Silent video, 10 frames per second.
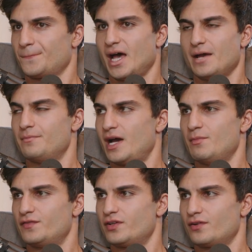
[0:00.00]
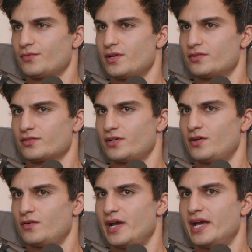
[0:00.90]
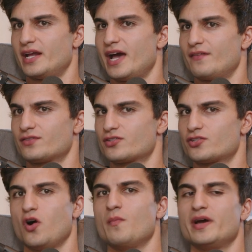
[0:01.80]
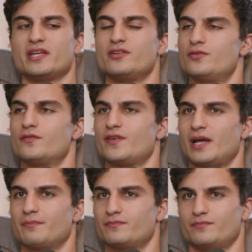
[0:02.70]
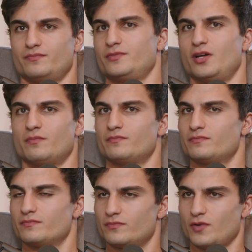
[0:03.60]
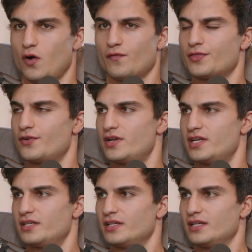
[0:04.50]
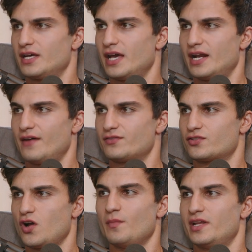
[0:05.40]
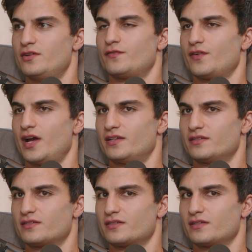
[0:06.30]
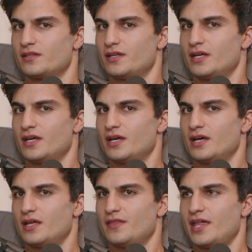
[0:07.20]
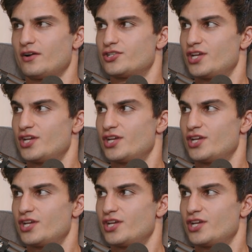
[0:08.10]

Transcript: I, I moved here three years ago, and I have so many new, and I'm you know over thirty, and I have so many new friends. I always forget that are that.